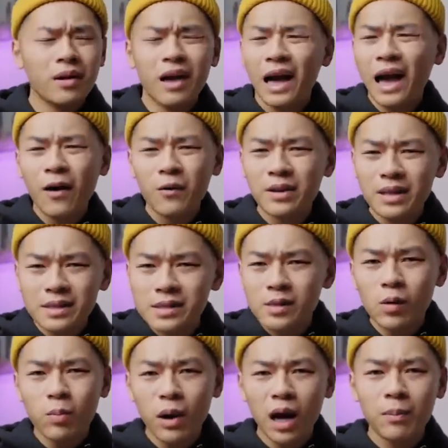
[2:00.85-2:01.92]
how are these
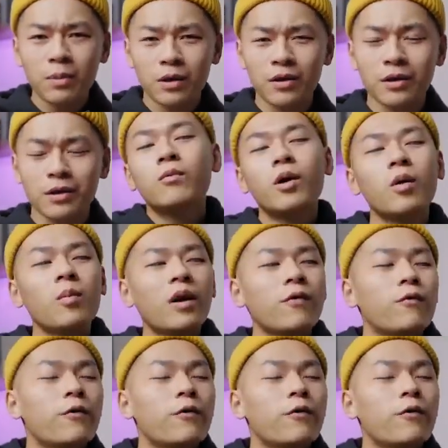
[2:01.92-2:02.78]
still popular? Well, my